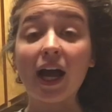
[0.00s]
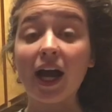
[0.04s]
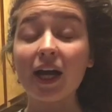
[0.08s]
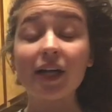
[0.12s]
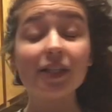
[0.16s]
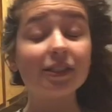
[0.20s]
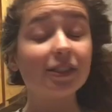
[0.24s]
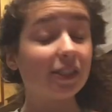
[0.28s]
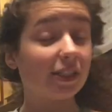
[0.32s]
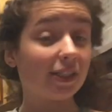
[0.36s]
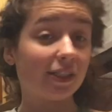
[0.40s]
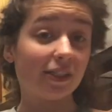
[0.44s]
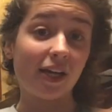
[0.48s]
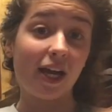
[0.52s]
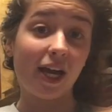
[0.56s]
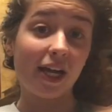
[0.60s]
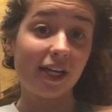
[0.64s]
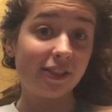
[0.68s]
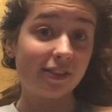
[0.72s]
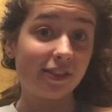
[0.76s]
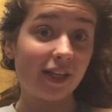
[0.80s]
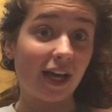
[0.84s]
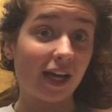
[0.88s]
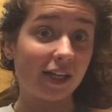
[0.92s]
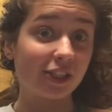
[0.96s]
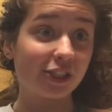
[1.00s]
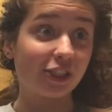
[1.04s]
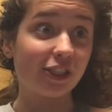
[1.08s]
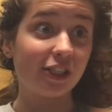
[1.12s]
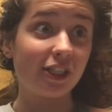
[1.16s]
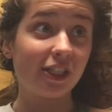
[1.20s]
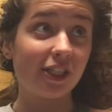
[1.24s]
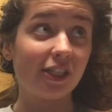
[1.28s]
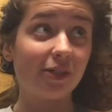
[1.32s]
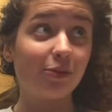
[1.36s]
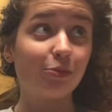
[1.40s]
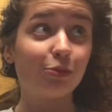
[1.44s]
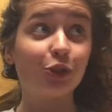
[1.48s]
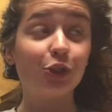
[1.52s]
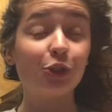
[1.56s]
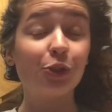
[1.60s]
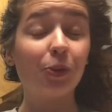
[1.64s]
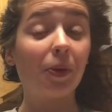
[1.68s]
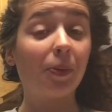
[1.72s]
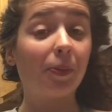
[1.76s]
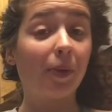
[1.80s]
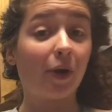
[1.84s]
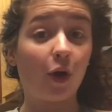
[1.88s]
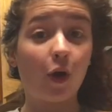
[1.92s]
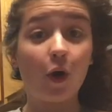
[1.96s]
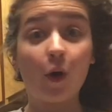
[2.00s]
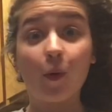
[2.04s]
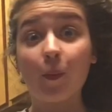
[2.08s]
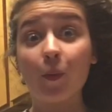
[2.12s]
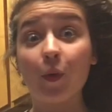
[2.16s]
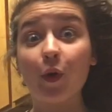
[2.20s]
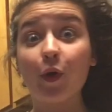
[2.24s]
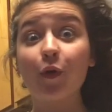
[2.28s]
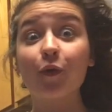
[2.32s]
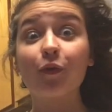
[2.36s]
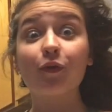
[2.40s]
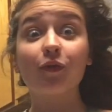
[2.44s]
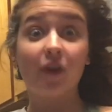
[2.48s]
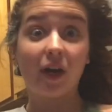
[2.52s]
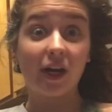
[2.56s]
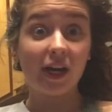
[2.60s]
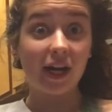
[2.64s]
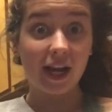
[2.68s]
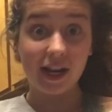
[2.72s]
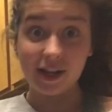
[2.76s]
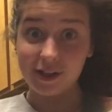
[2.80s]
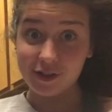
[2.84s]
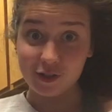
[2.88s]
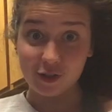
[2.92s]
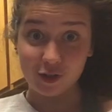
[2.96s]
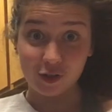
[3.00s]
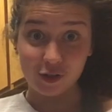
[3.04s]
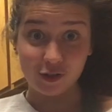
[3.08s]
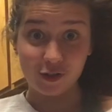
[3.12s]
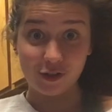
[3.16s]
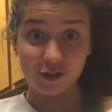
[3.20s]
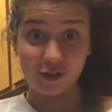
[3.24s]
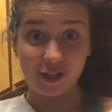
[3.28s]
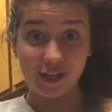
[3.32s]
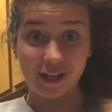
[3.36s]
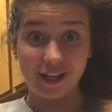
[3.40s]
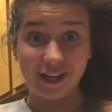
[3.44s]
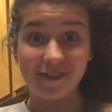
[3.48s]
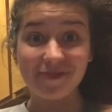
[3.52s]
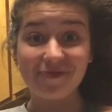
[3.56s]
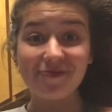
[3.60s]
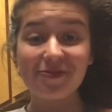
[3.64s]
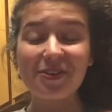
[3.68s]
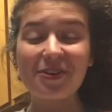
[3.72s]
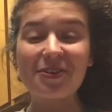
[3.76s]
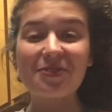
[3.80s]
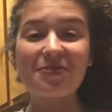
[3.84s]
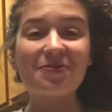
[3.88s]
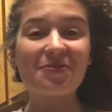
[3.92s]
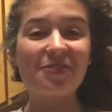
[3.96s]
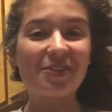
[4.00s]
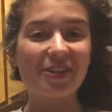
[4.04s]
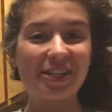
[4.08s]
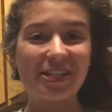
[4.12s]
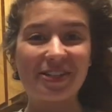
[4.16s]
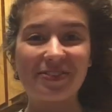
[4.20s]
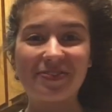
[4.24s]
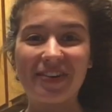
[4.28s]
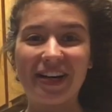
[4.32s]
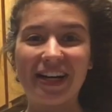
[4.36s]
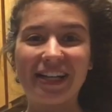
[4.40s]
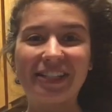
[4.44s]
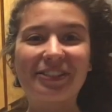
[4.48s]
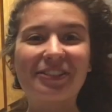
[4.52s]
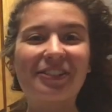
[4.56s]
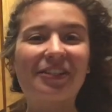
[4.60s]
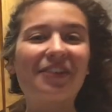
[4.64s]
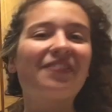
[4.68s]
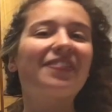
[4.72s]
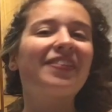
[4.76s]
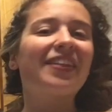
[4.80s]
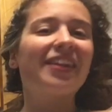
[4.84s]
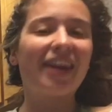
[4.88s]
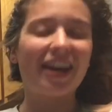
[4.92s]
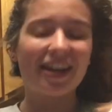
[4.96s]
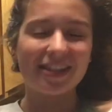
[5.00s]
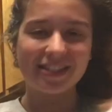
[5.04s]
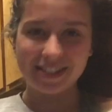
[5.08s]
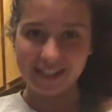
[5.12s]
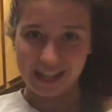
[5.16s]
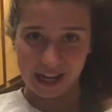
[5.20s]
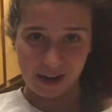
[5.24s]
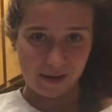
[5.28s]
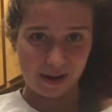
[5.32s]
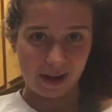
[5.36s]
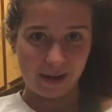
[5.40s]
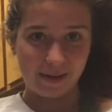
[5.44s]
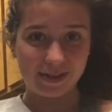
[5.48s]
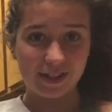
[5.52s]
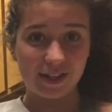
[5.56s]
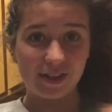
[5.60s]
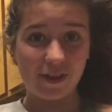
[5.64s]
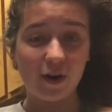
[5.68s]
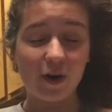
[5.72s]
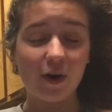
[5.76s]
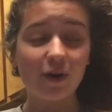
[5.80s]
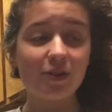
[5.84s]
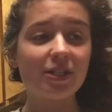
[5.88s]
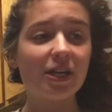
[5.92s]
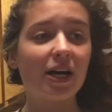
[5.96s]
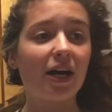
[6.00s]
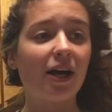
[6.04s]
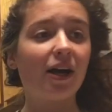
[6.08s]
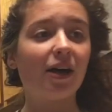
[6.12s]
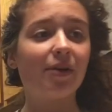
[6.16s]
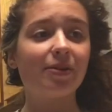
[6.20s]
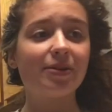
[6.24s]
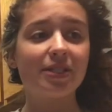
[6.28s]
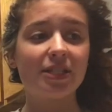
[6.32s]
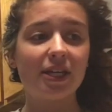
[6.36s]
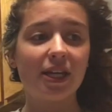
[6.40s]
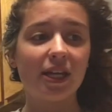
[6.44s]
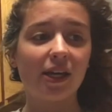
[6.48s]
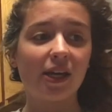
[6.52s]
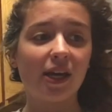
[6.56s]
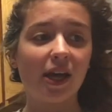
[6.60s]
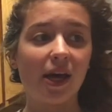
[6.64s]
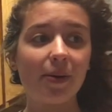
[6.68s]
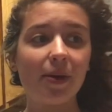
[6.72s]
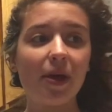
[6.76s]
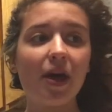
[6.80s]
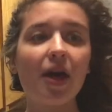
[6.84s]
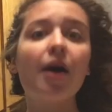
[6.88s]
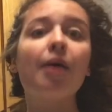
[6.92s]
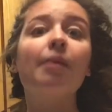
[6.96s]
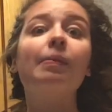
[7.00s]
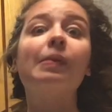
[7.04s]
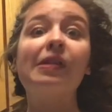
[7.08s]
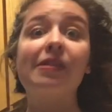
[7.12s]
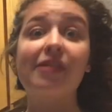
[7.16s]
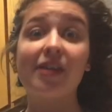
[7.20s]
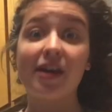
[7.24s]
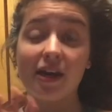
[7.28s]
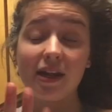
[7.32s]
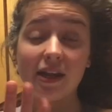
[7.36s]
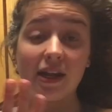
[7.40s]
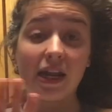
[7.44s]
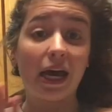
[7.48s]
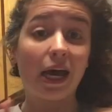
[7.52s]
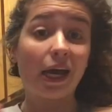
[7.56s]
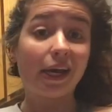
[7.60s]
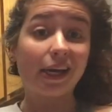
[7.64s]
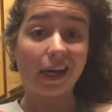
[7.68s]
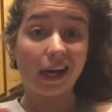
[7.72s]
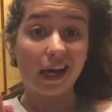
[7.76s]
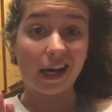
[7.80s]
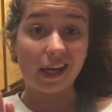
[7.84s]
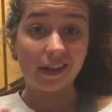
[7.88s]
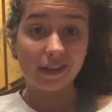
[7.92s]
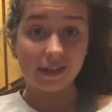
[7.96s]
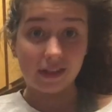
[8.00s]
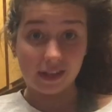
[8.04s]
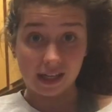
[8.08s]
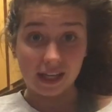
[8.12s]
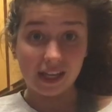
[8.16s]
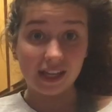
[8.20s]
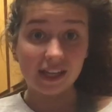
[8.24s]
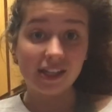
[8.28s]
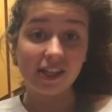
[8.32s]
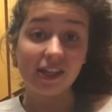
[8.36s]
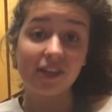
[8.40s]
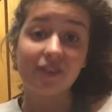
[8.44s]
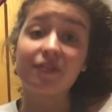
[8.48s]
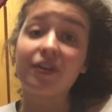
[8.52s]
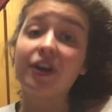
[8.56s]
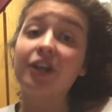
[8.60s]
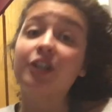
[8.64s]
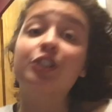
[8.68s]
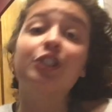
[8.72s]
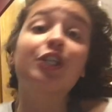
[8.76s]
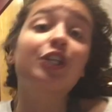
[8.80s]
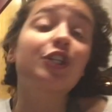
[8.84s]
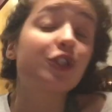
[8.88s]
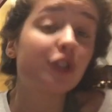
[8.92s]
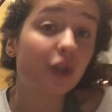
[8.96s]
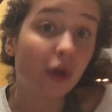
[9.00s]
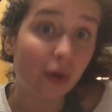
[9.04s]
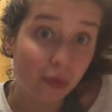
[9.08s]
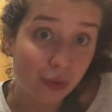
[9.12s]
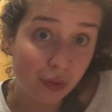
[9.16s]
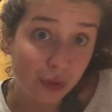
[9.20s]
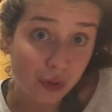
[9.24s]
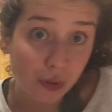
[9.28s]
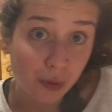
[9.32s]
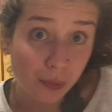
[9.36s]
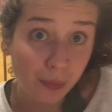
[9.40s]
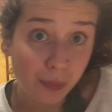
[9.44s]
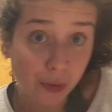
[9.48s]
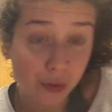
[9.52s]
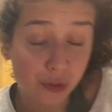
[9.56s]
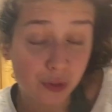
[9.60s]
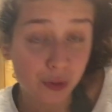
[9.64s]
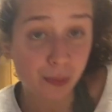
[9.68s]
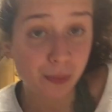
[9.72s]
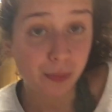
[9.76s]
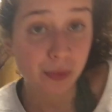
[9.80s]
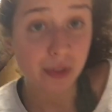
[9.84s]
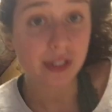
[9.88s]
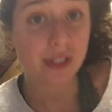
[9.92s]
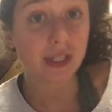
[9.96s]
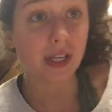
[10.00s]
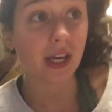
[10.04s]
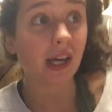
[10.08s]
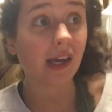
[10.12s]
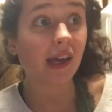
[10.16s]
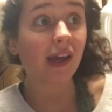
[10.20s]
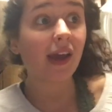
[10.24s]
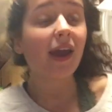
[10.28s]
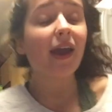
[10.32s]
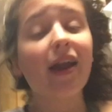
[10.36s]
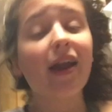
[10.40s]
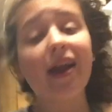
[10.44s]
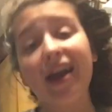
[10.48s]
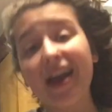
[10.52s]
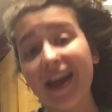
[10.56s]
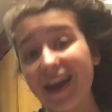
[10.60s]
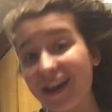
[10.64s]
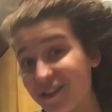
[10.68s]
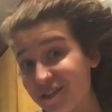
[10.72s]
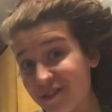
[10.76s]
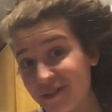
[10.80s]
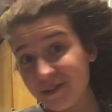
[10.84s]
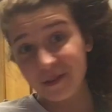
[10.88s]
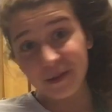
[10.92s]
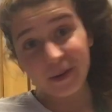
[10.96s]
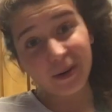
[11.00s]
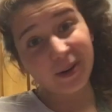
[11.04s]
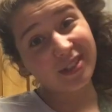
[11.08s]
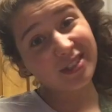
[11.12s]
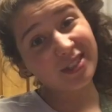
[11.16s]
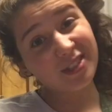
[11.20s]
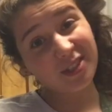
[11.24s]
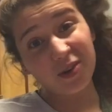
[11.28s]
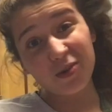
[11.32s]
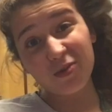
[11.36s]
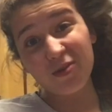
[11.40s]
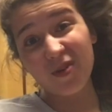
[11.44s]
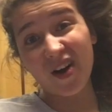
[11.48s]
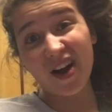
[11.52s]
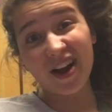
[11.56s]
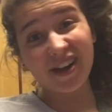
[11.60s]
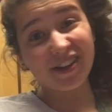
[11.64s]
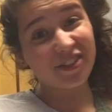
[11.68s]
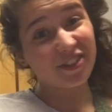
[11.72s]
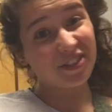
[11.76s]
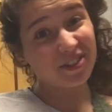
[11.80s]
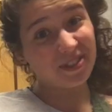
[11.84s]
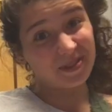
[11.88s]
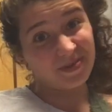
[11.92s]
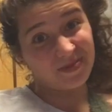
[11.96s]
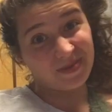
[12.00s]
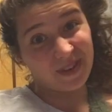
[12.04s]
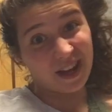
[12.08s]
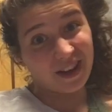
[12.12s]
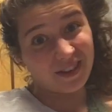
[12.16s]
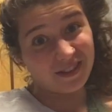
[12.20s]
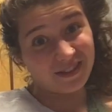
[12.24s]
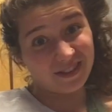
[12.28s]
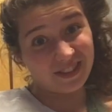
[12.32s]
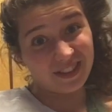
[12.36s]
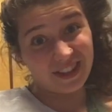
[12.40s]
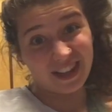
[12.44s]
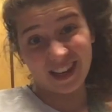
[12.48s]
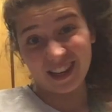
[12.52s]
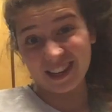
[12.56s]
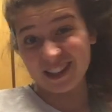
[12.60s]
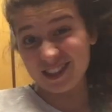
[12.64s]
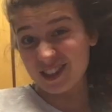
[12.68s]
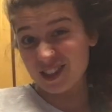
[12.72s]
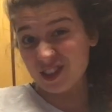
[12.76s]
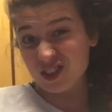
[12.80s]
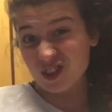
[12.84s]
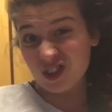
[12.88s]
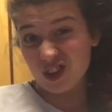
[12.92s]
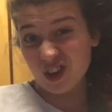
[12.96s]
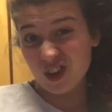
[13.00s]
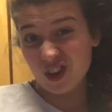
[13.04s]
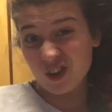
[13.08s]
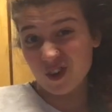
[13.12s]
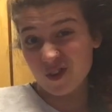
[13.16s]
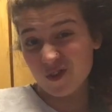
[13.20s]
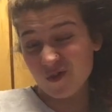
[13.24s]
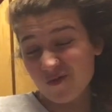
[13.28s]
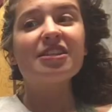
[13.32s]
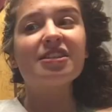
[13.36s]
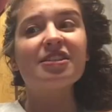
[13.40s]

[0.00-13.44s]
I didn't. I actually was doing my homework right out of surgery, pretty much, or the next day when I was in the hotel. I was sitting up, but then I got the kidney infection, so I was super, super sick and forced to watch some Netflix, you know?